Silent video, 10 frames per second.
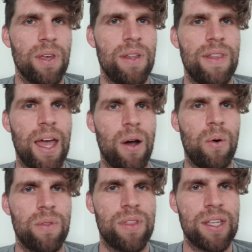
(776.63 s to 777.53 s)

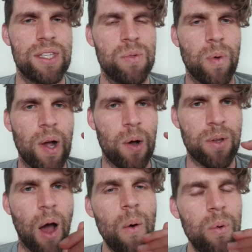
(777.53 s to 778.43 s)
Now, this is where
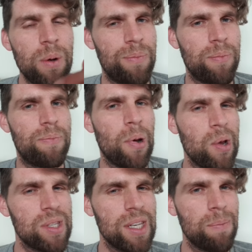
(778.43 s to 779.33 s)
I would
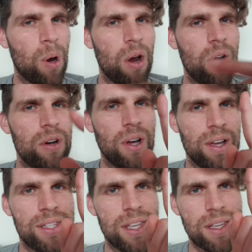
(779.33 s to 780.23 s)
personally prioritize a